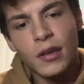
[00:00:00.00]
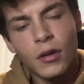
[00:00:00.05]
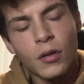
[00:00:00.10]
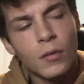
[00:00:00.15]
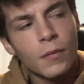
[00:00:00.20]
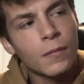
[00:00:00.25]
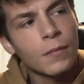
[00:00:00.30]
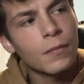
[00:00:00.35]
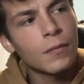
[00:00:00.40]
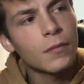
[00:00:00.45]
you.
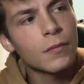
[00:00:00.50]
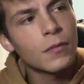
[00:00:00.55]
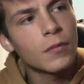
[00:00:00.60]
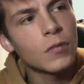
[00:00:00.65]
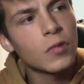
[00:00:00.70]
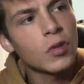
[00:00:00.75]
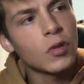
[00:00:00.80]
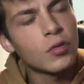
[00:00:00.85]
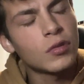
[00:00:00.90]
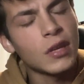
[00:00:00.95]

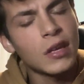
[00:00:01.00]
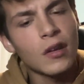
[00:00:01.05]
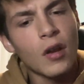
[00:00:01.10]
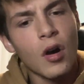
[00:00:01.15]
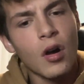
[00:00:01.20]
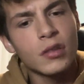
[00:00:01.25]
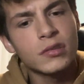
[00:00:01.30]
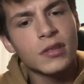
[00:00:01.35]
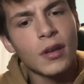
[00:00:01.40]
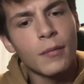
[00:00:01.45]
You see it
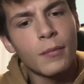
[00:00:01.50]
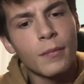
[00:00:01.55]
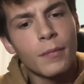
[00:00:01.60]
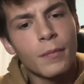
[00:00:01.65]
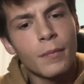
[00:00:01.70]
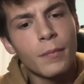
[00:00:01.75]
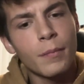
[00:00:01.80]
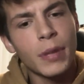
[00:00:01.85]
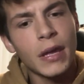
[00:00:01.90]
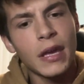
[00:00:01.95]
all as some
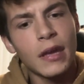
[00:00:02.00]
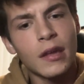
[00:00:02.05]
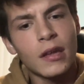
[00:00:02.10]
big